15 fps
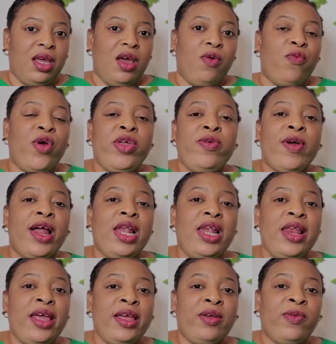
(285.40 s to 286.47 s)
When you're
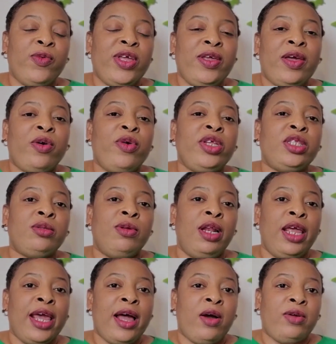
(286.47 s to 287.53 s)
going to
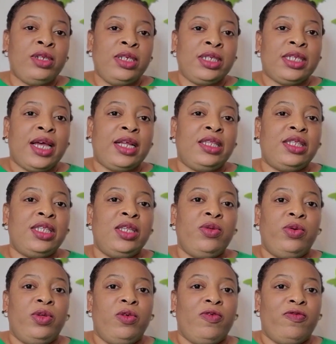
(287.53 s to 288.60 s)
layer all this acid
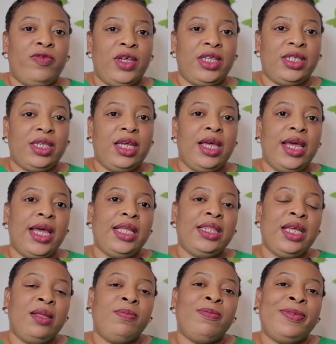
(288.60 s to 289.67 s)
on your face,
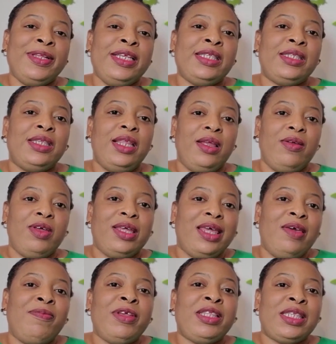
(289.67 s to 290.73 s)
then please
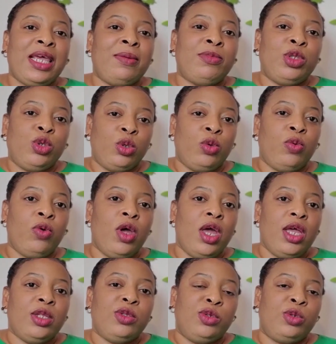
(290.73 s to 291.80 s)
give it time to
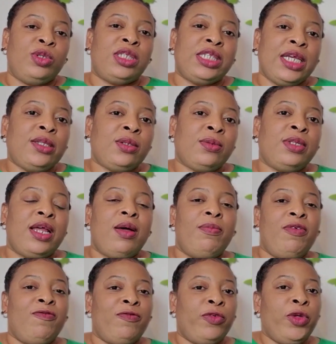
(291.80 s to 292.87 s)
settle down
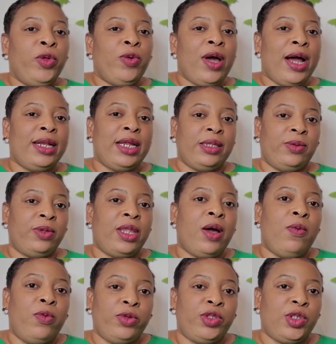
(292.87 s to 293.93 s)
before you add another
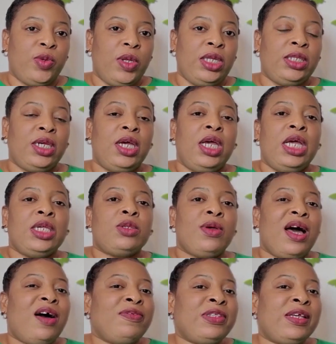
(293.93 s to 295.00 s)
one to it. So
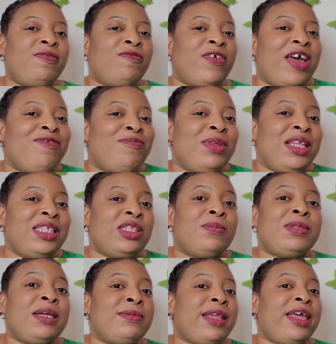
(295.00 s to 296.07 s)
after 5 minutes,
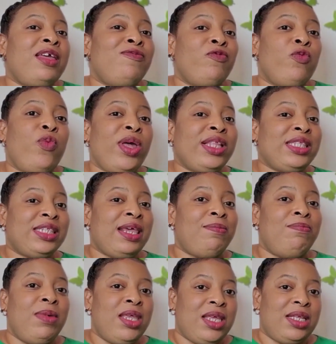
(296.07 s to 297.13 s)
sometimes I even wait 10
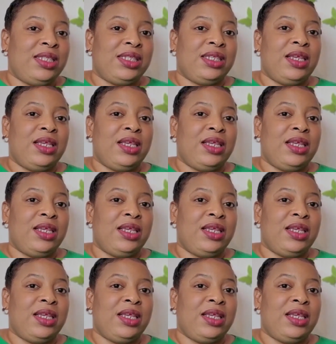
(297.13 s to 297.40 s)
minutes.